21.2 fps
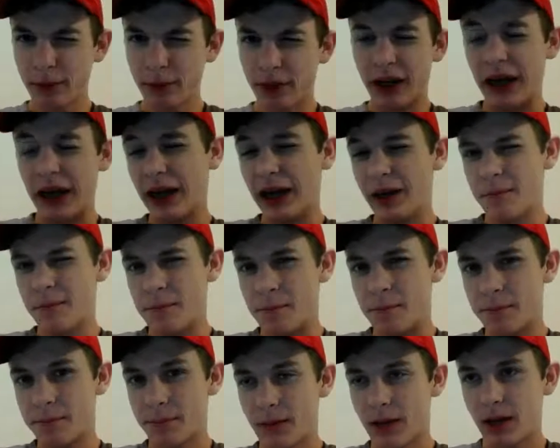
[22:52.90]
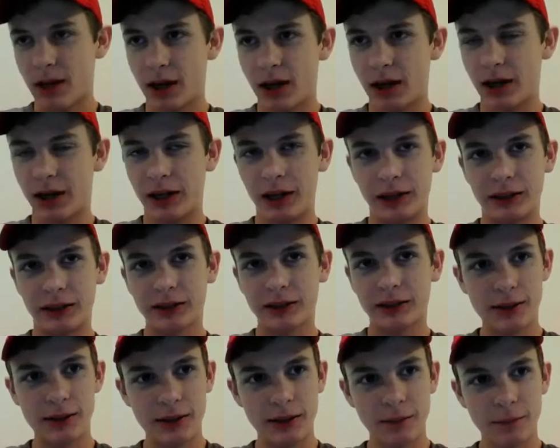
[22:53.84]
the name.
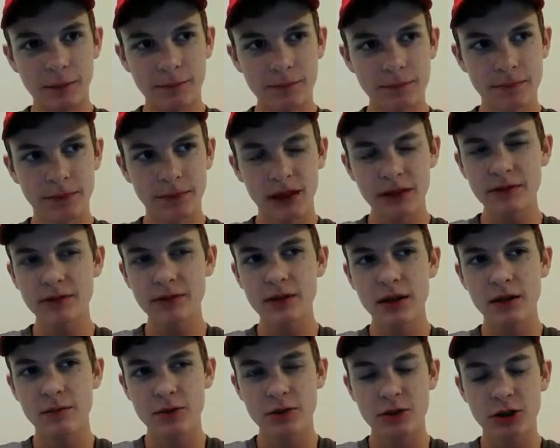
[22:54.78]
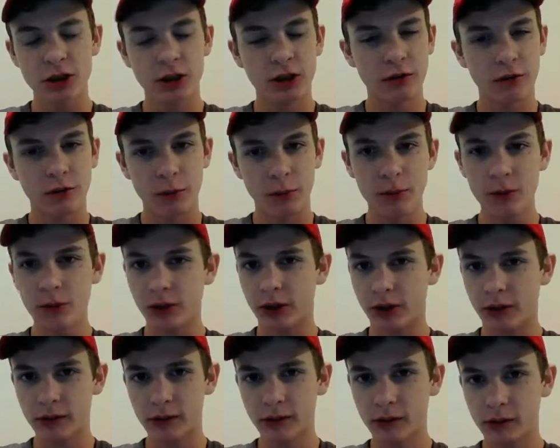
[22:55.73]
That's not Virginia for Bernie,
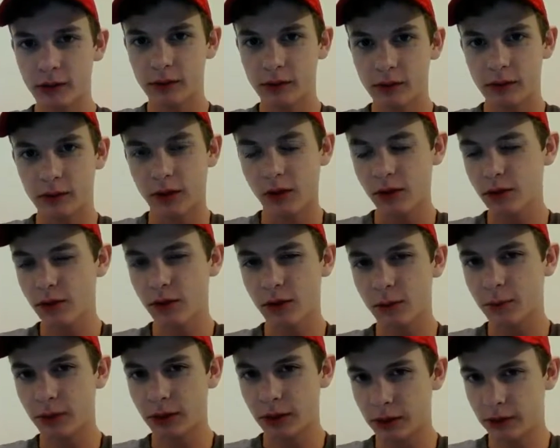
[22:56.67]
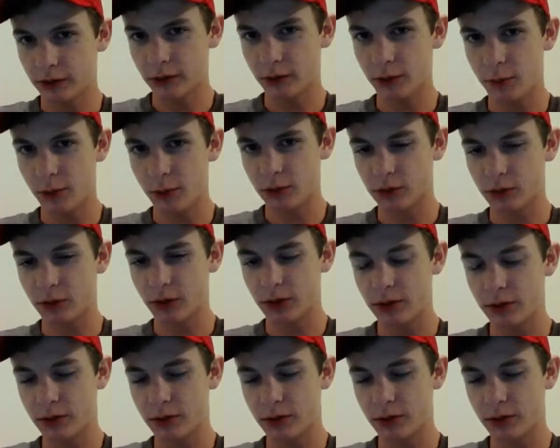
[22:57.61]
is it? That's a completely different person, right?